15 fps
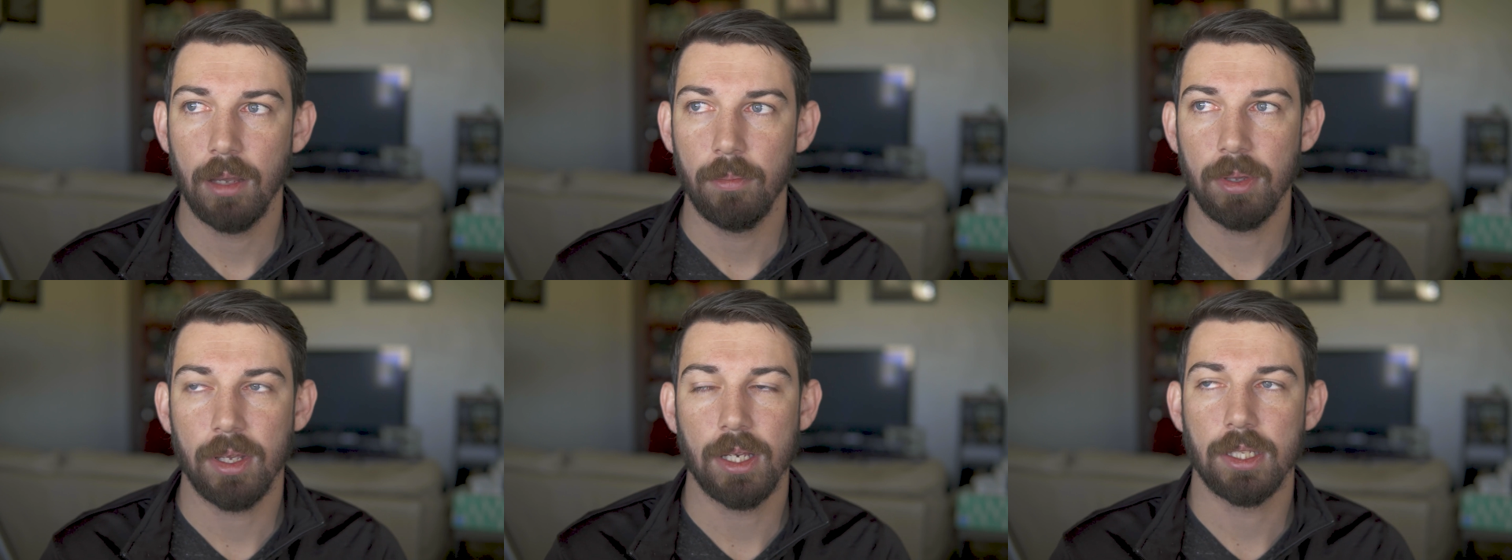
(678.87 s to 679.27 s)

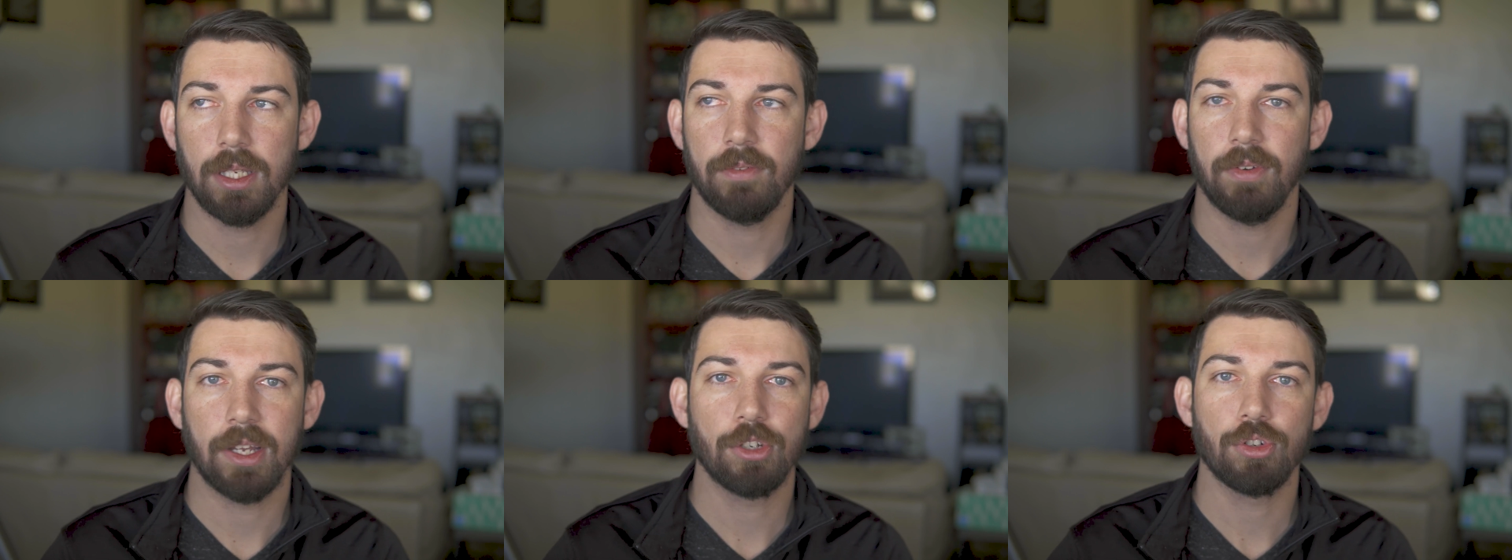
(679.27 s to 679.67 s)
Because
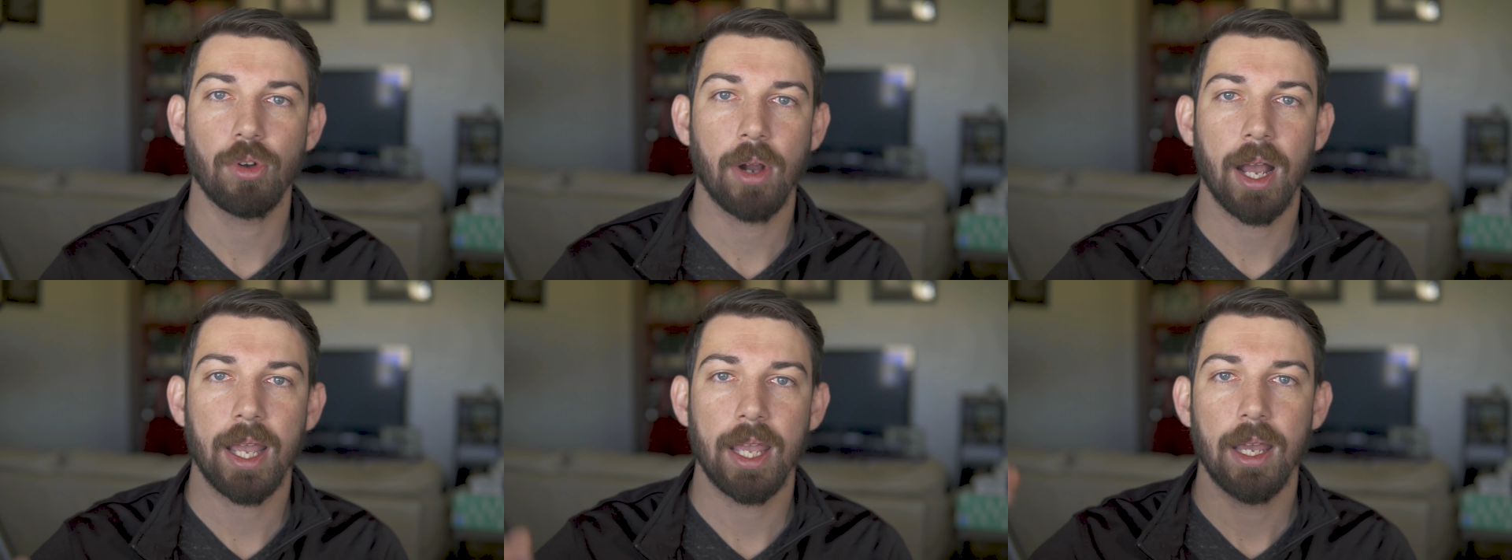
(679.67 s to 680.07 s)
if I
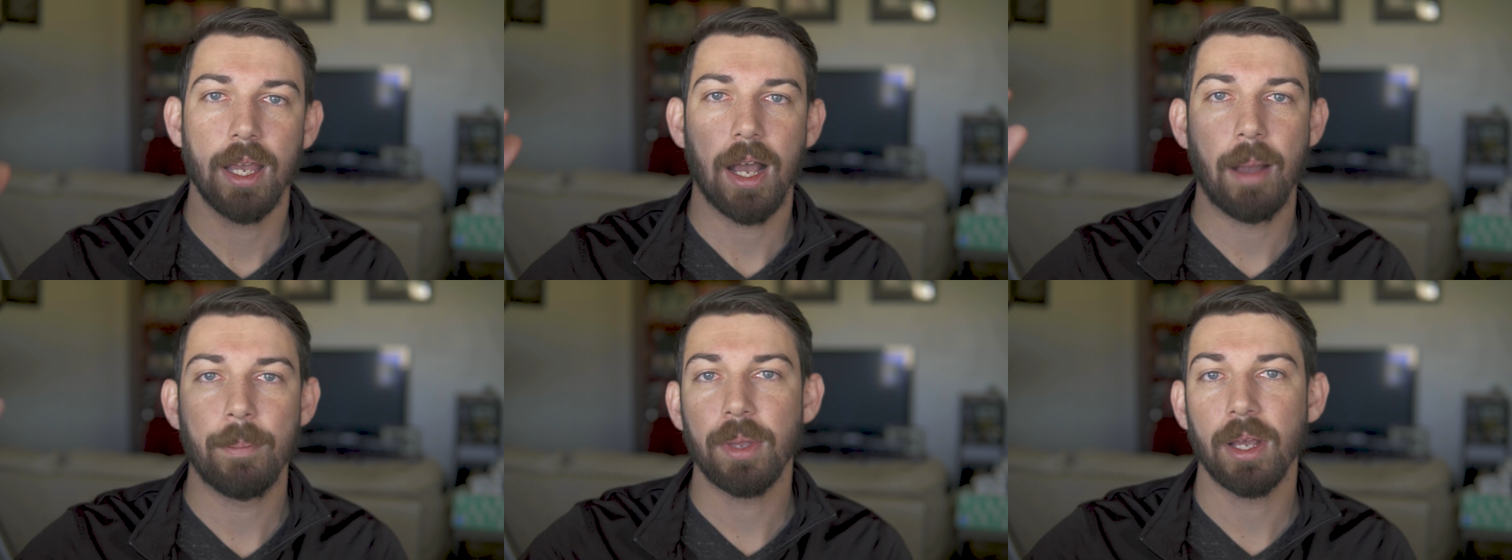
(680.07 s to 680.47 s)
try,
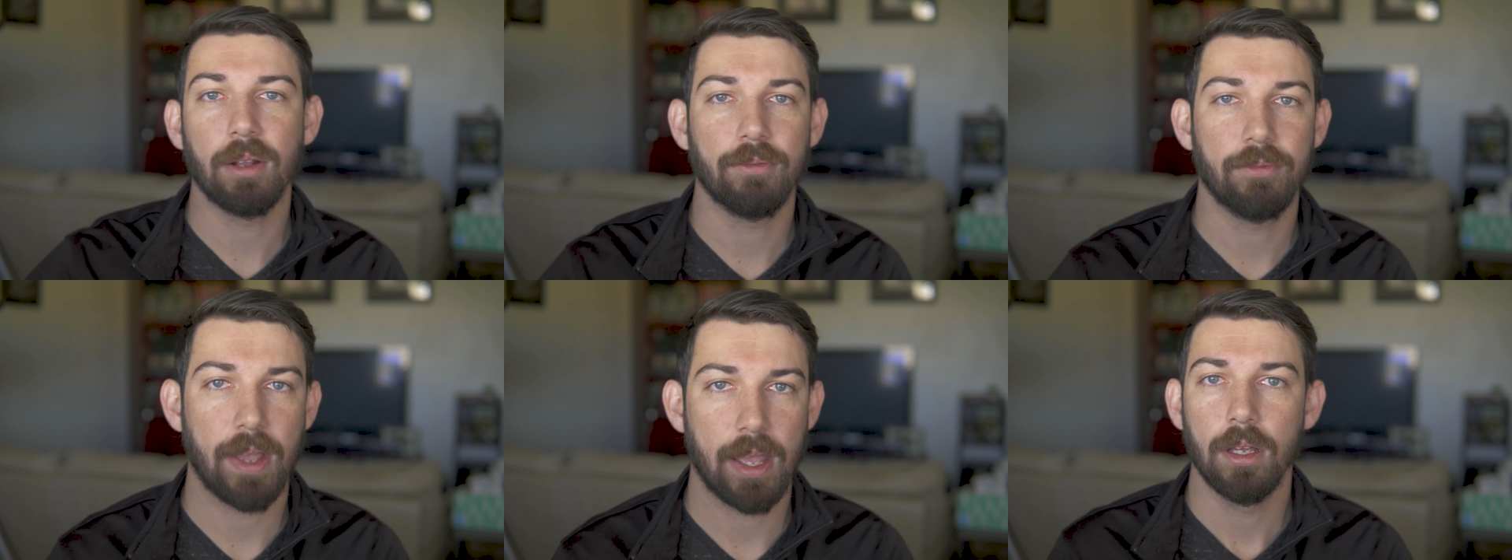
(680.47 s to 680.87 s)
I'm going
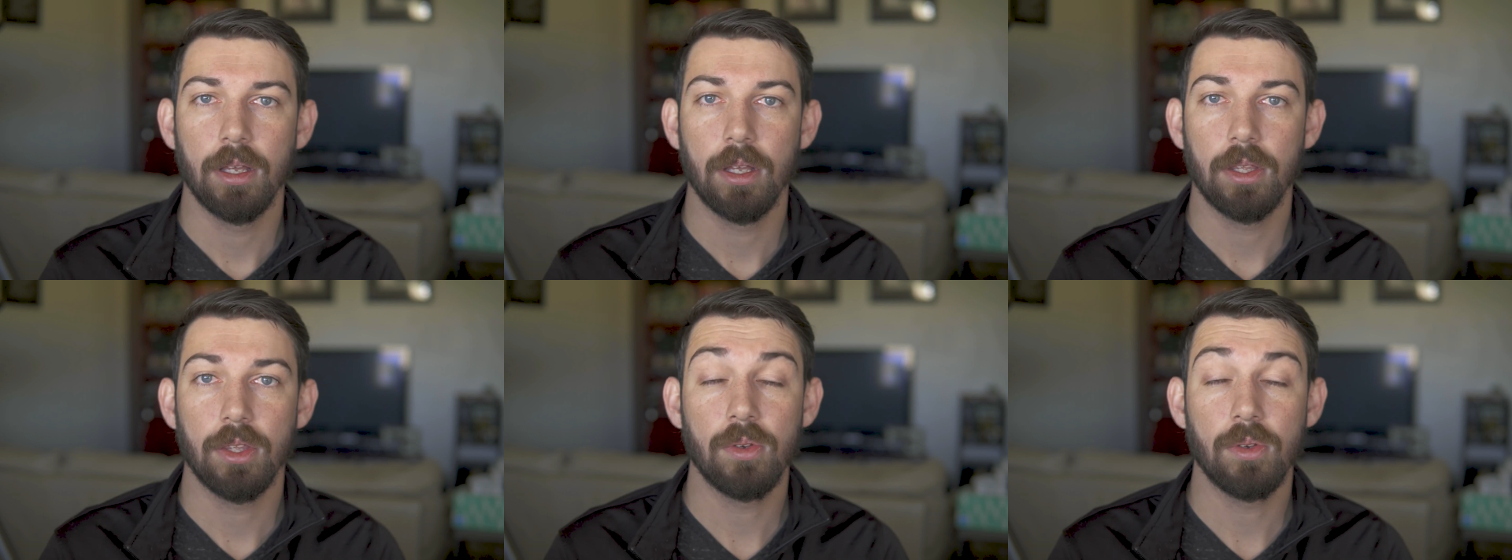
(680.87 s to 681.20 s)
to fail.